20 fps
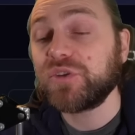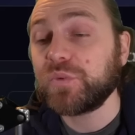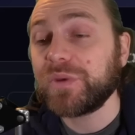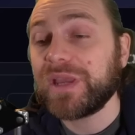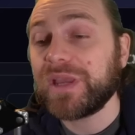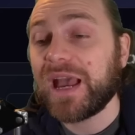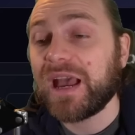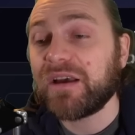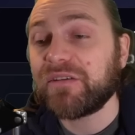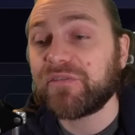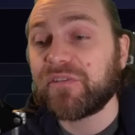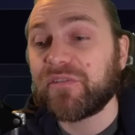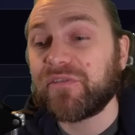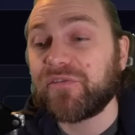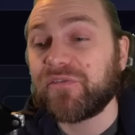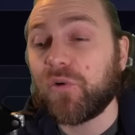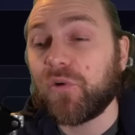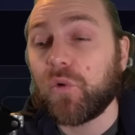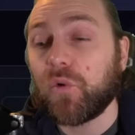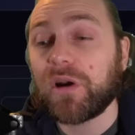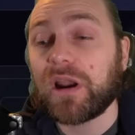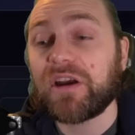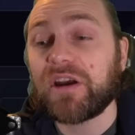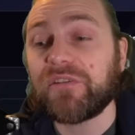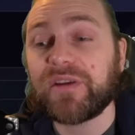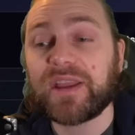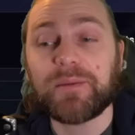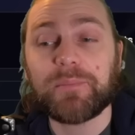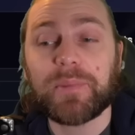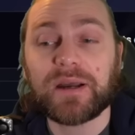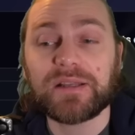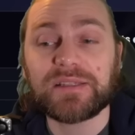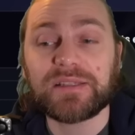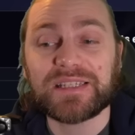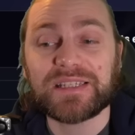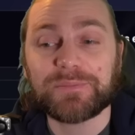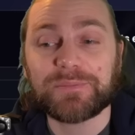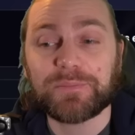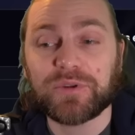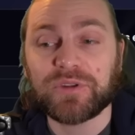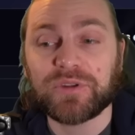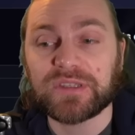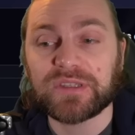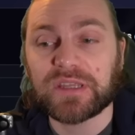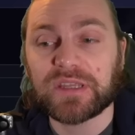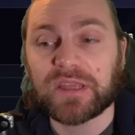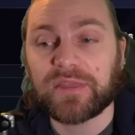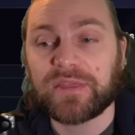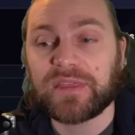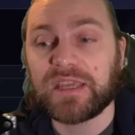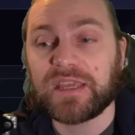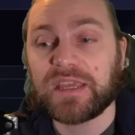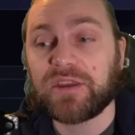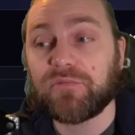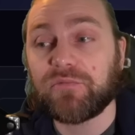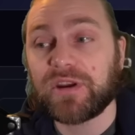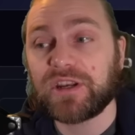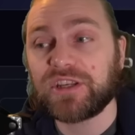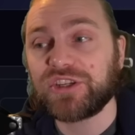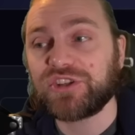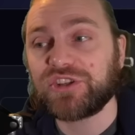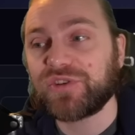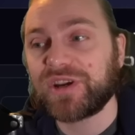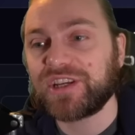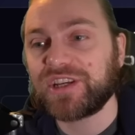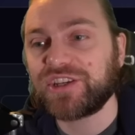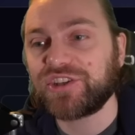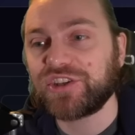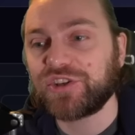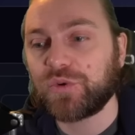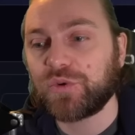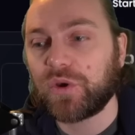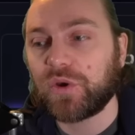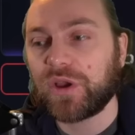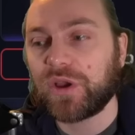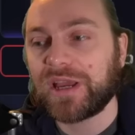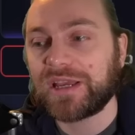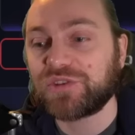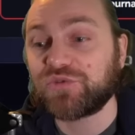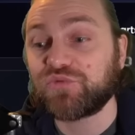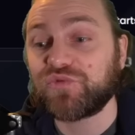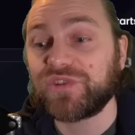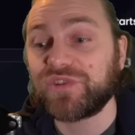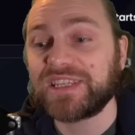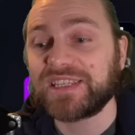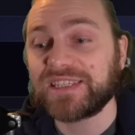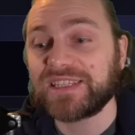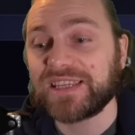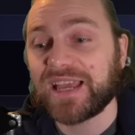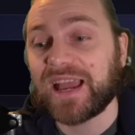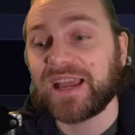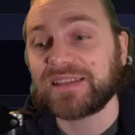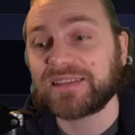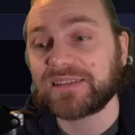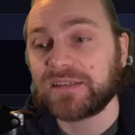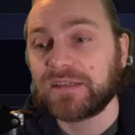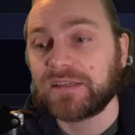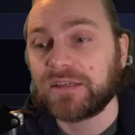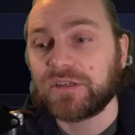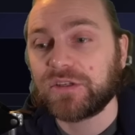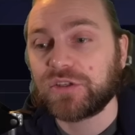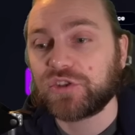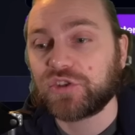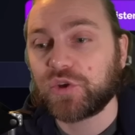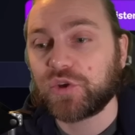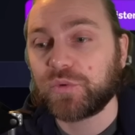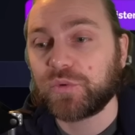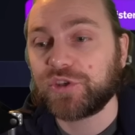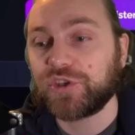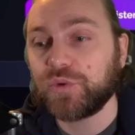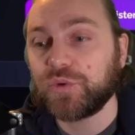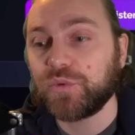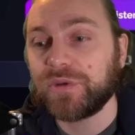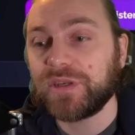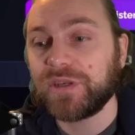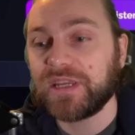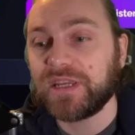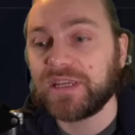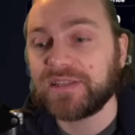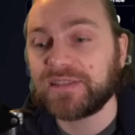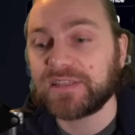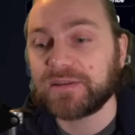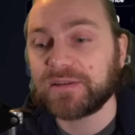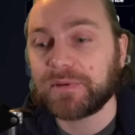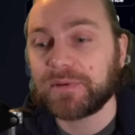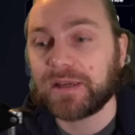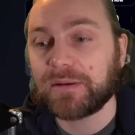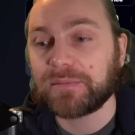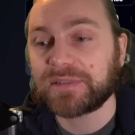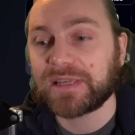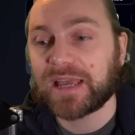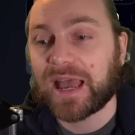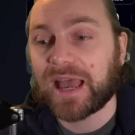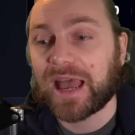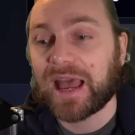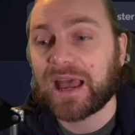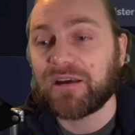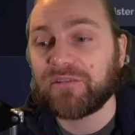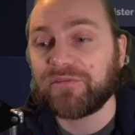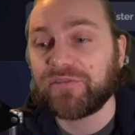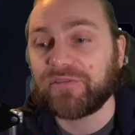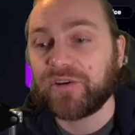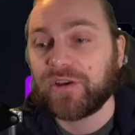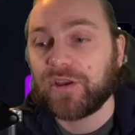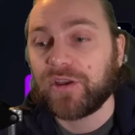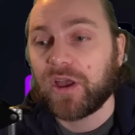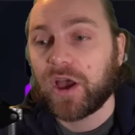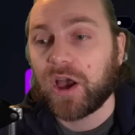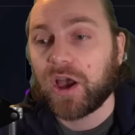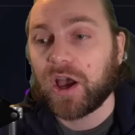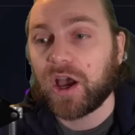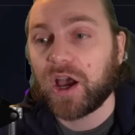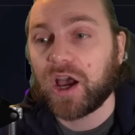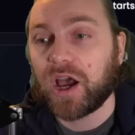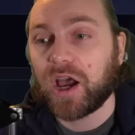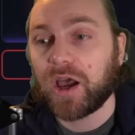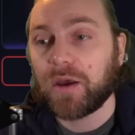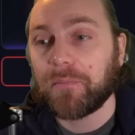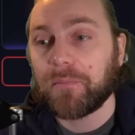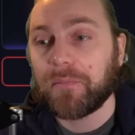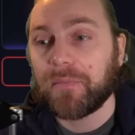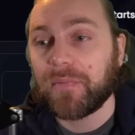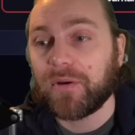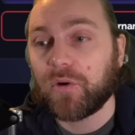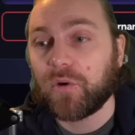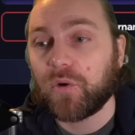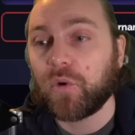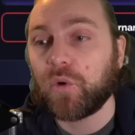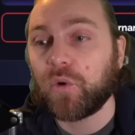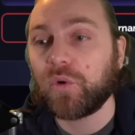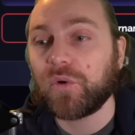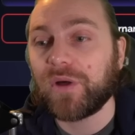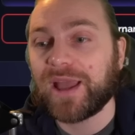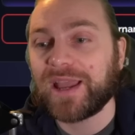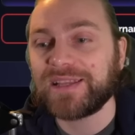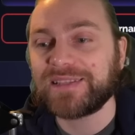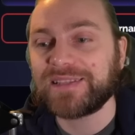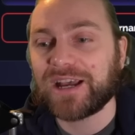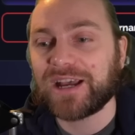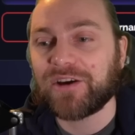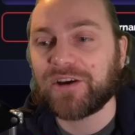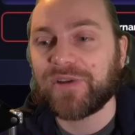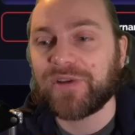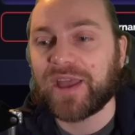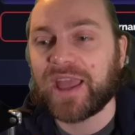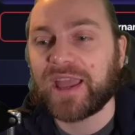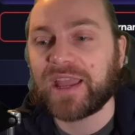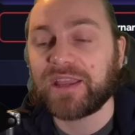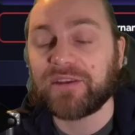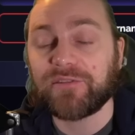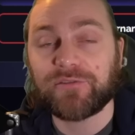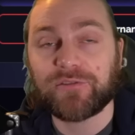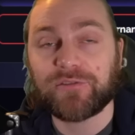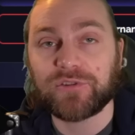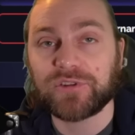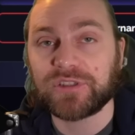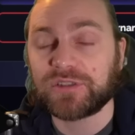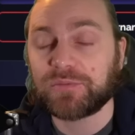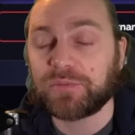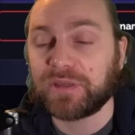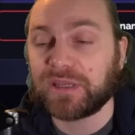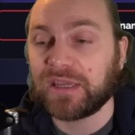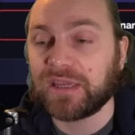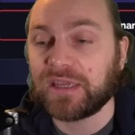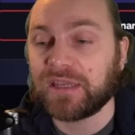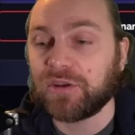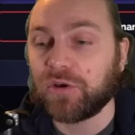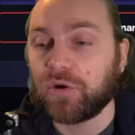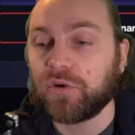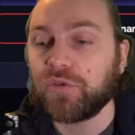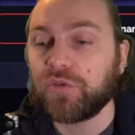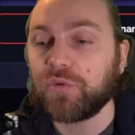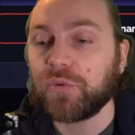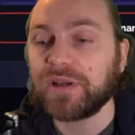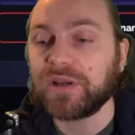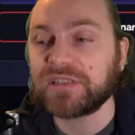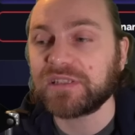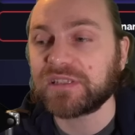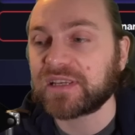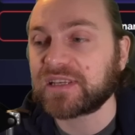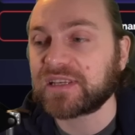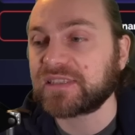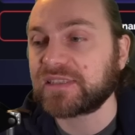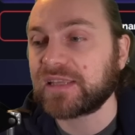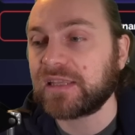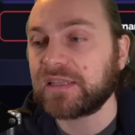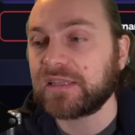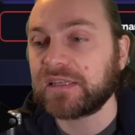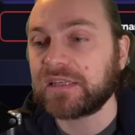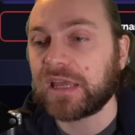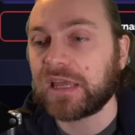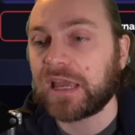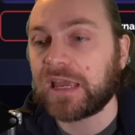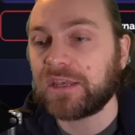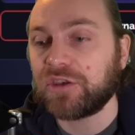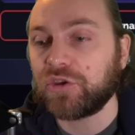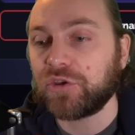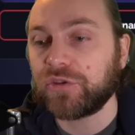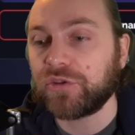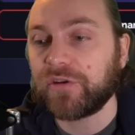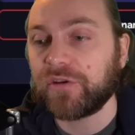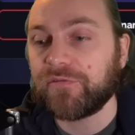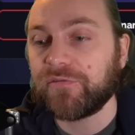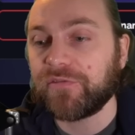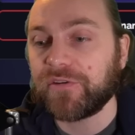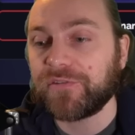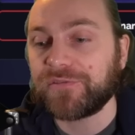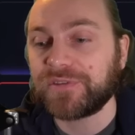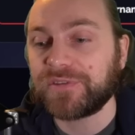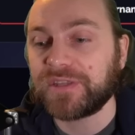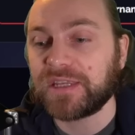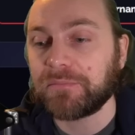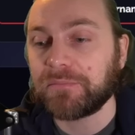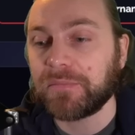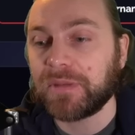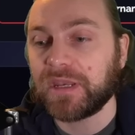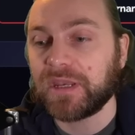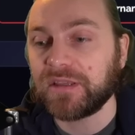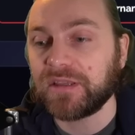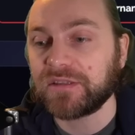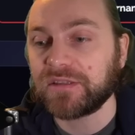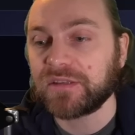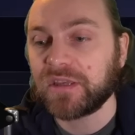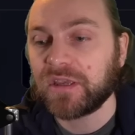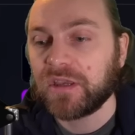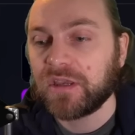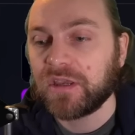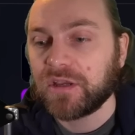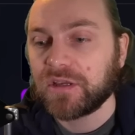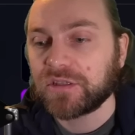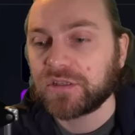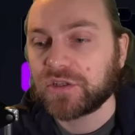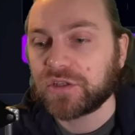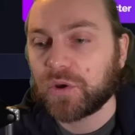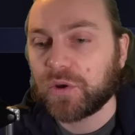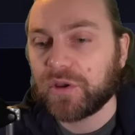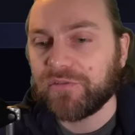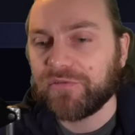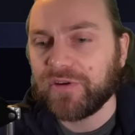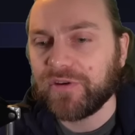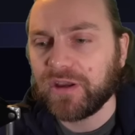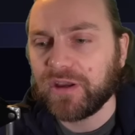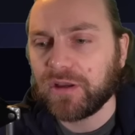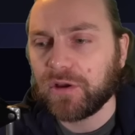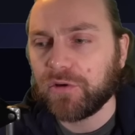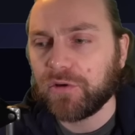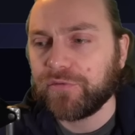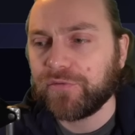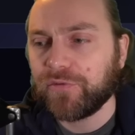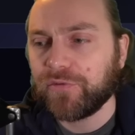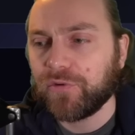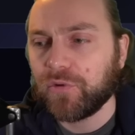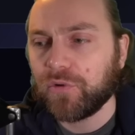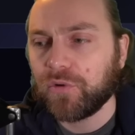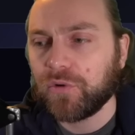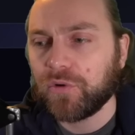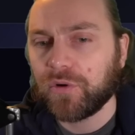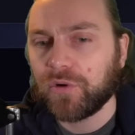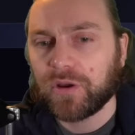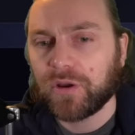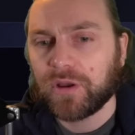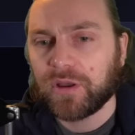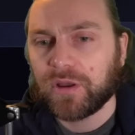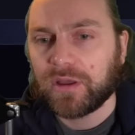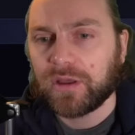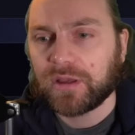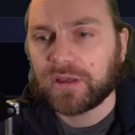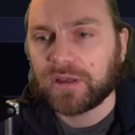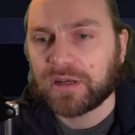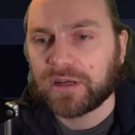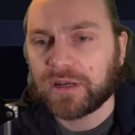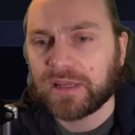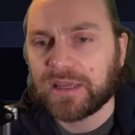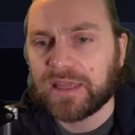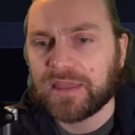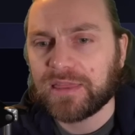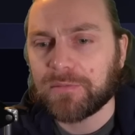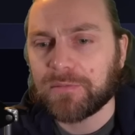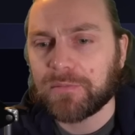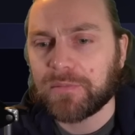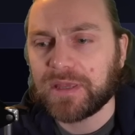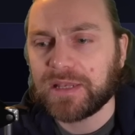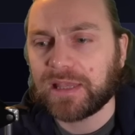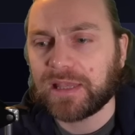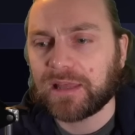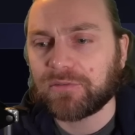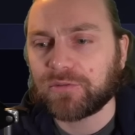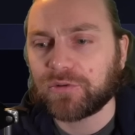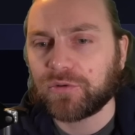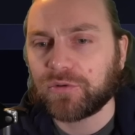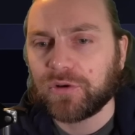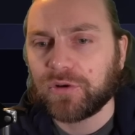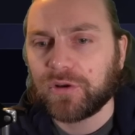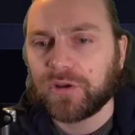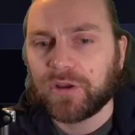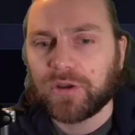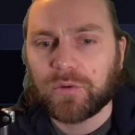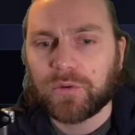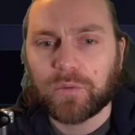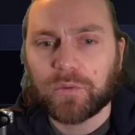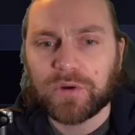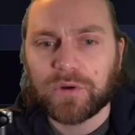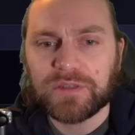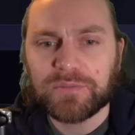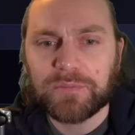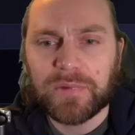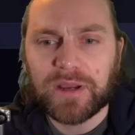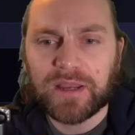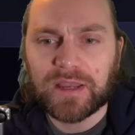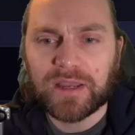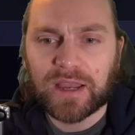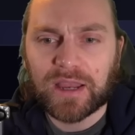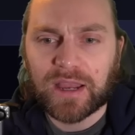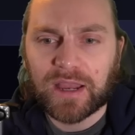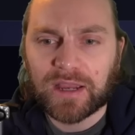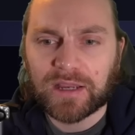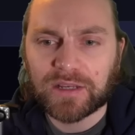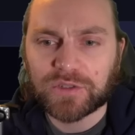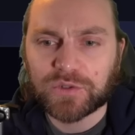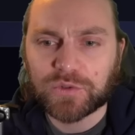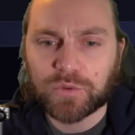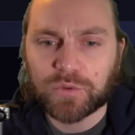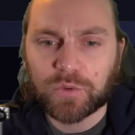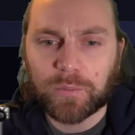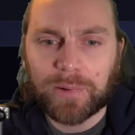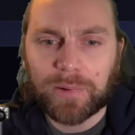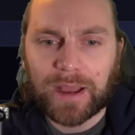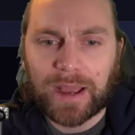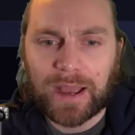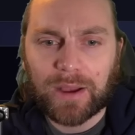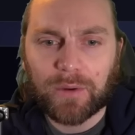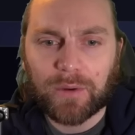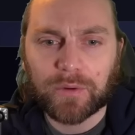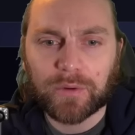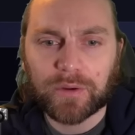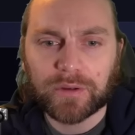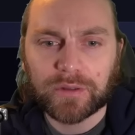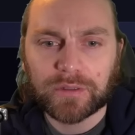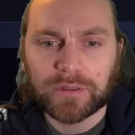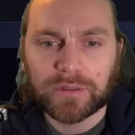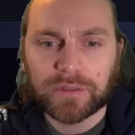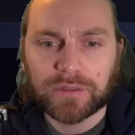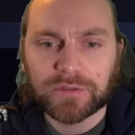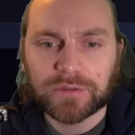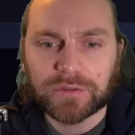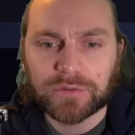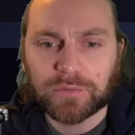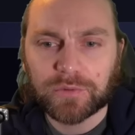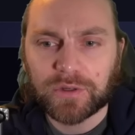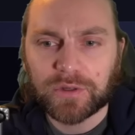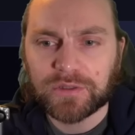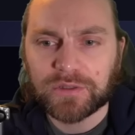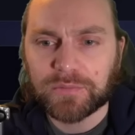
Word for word: we have four out of eight participants, the registration has reset. So we do need to be able to have um, all 8 out of 8 for us to begin. Otherwise, it's extended another 15 minutes. So if I go for, can I get in the mid-level? What is my actual power? So if we go to